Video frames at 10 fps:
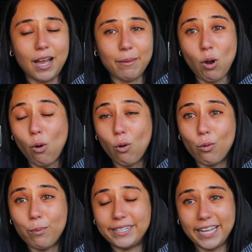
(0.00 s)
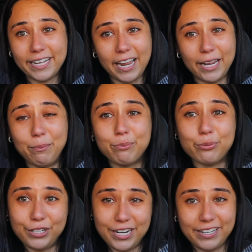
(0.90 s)
I'm home and like I can
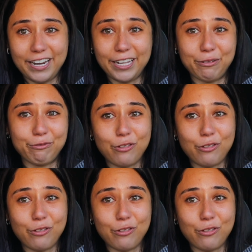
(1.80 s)
breathe and I can